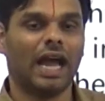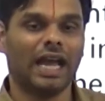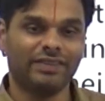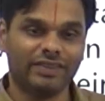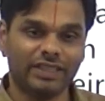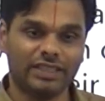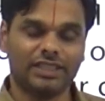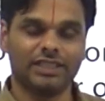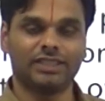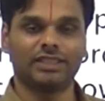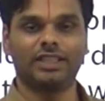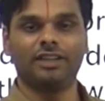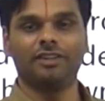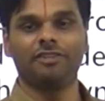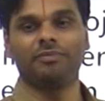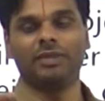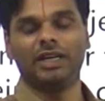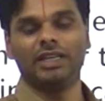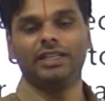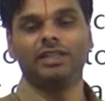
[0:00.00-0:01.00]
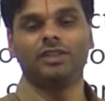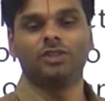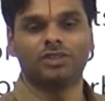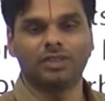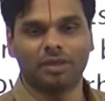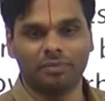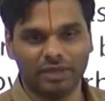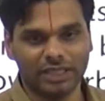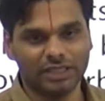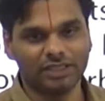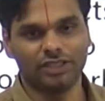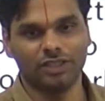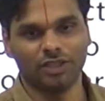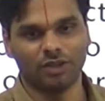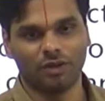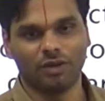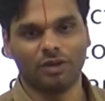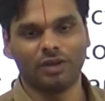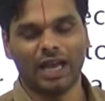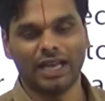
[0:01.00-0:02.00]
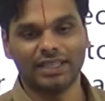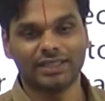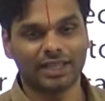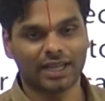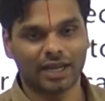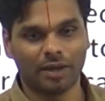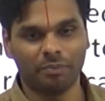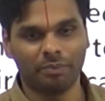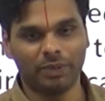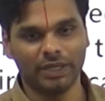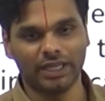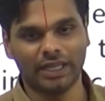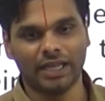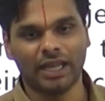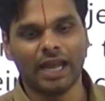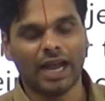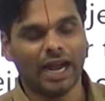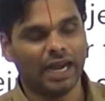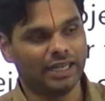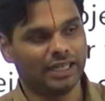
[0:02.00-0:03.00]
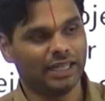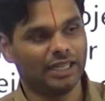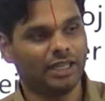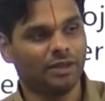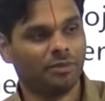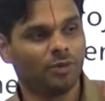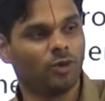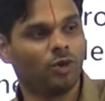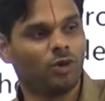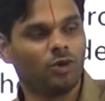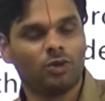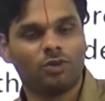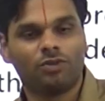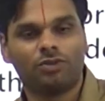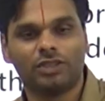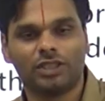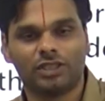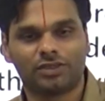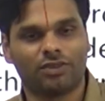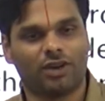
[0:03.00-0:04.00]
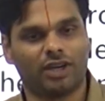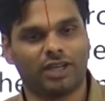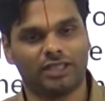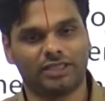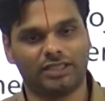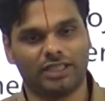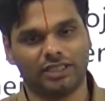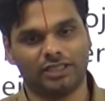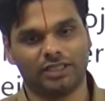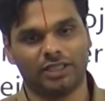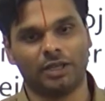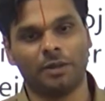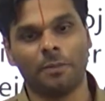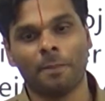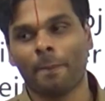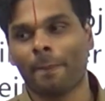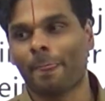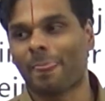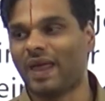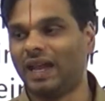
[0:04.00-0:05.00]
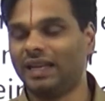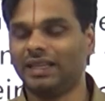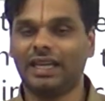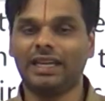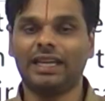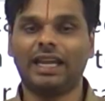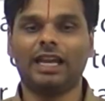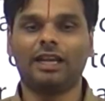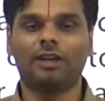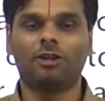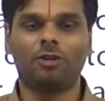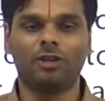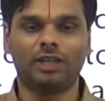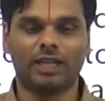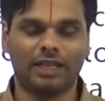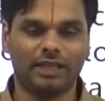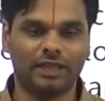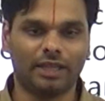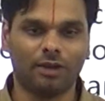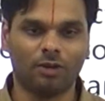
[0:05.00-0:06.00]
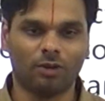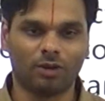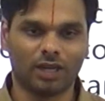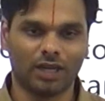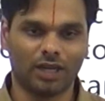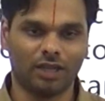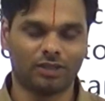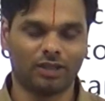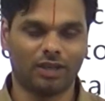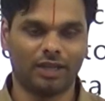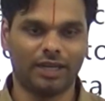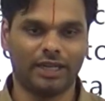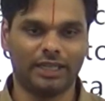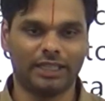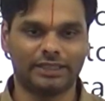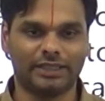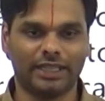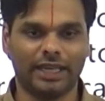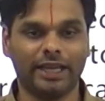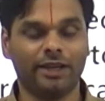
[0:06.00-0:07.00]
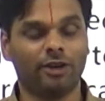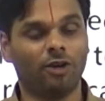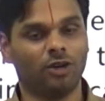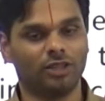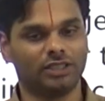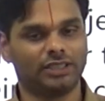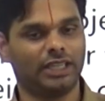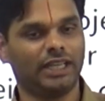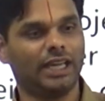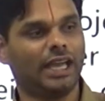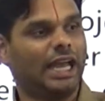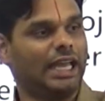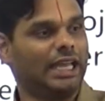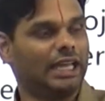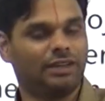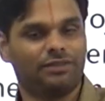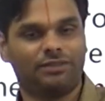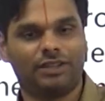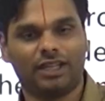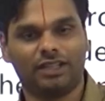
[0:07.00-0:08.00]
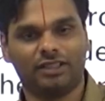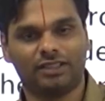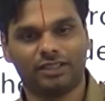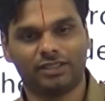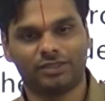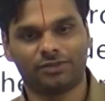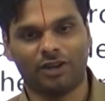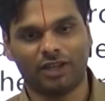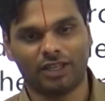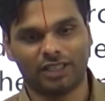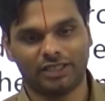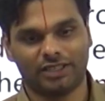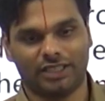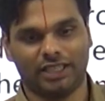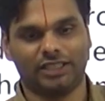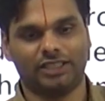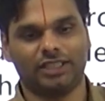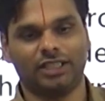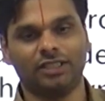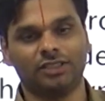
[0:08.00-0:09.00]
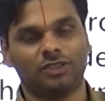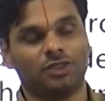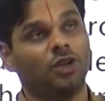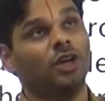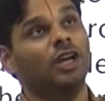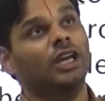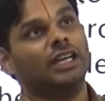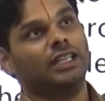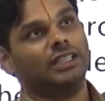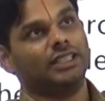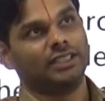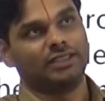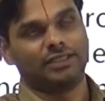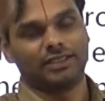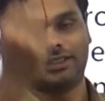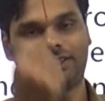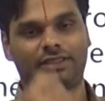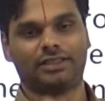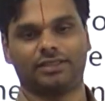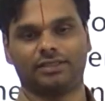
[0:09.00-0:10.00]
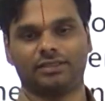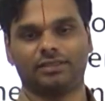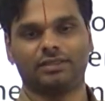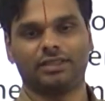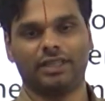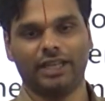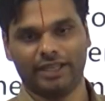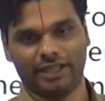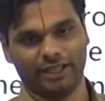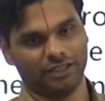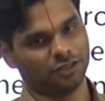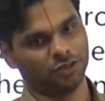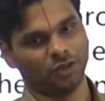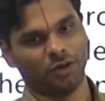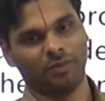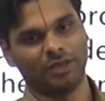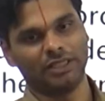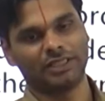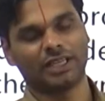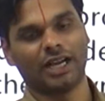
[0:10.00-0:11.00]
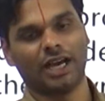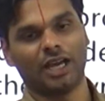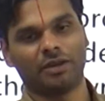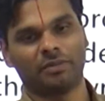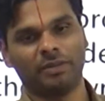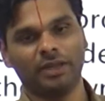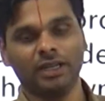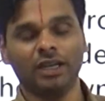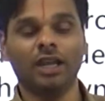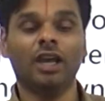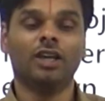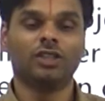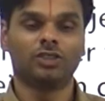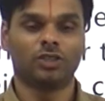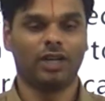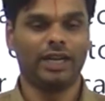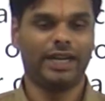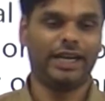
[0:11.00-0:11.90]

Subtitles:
I will just give money to some NGO as a company and tell them go do this forestation, and then I'll go tell the local authority saying, oh see, I have done this forestation, so this is taking so much carbon, so